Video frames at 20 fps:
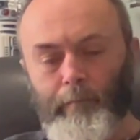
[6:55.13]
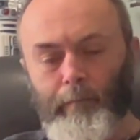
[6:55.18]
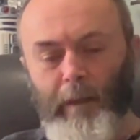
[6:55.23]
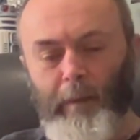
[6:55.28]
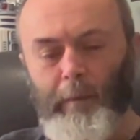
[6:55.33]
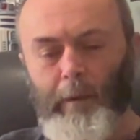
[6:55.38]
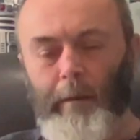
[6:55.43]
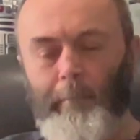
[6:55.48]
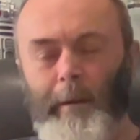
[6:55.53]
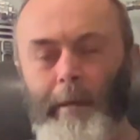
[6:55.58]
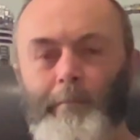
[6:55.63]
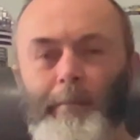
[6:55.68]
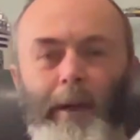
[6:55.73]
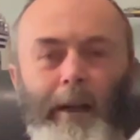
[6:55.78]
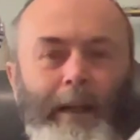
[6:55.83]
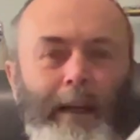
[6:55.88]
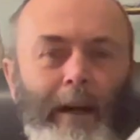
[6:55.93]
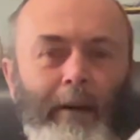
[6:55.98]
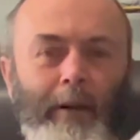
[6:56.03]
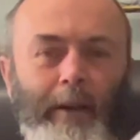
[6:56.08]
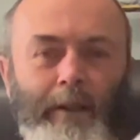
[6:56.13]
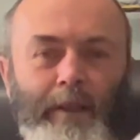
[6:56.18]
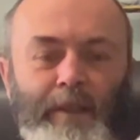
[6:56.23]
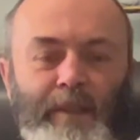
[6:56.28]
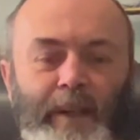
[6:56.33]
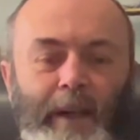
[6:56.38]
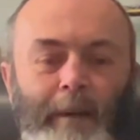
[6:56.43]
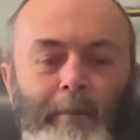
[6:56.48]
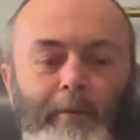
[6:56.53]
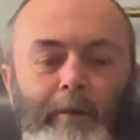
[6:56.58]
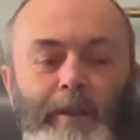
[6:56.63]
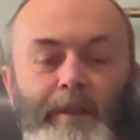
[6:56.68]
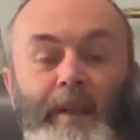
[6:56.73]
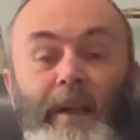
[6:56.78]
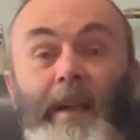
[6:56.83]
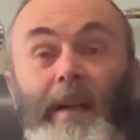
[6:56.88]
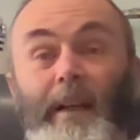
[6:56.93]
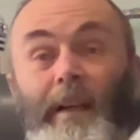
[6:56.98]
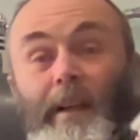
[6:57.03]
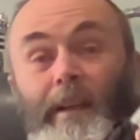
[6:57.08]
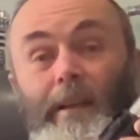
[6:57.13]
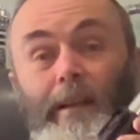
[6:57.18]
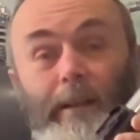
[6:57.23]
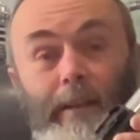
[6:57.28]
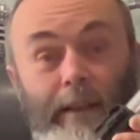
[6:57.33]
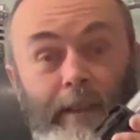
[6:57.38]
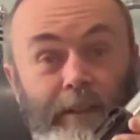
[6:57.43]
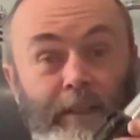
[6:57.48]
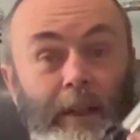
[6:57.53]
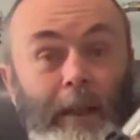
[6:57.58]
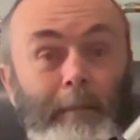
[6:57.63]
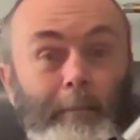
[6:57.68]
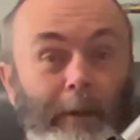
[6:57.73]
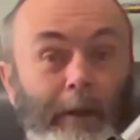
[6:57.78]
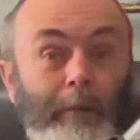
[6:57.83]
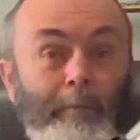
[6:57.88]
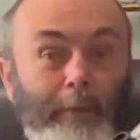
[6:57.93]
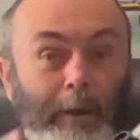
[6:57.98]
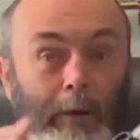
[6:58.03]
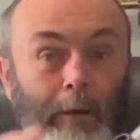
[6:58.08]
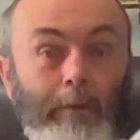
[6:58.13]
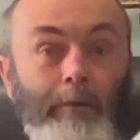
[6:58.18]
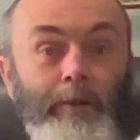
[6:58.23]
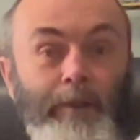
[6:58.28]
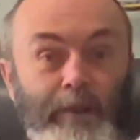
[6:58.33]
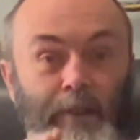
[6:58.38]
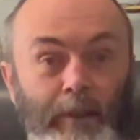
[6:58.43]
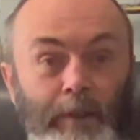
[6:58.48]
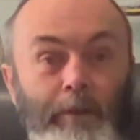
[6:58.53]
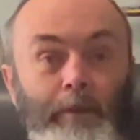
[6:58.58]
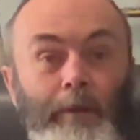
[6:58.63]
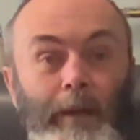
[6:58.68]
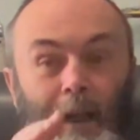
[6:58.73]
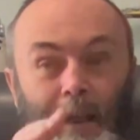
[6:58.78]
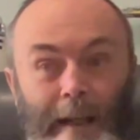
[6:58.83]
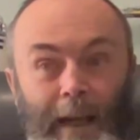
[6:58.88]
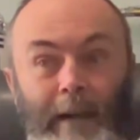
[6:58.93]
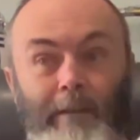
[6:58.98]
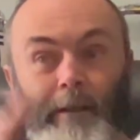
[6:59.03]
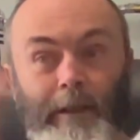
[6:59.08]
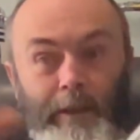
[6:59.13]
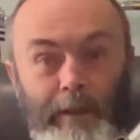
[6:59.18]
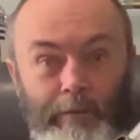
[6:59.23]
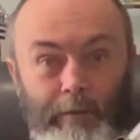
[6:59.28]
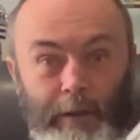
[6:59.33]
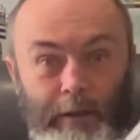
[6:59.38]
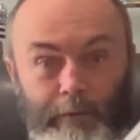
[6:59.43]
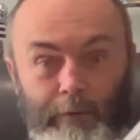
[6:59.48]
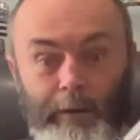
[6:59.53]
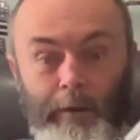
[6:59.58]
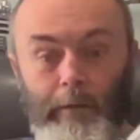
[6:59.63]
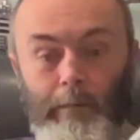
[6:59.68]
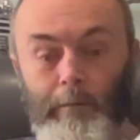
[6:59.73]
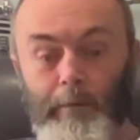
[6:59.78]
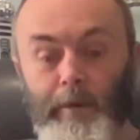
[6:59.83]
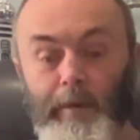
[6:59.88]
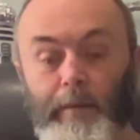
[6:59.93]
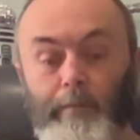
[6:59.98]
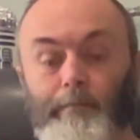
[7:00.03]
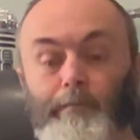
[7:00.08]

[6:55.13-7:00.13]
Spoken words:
what I mean by character saber is a saber that belongs to a character in the films.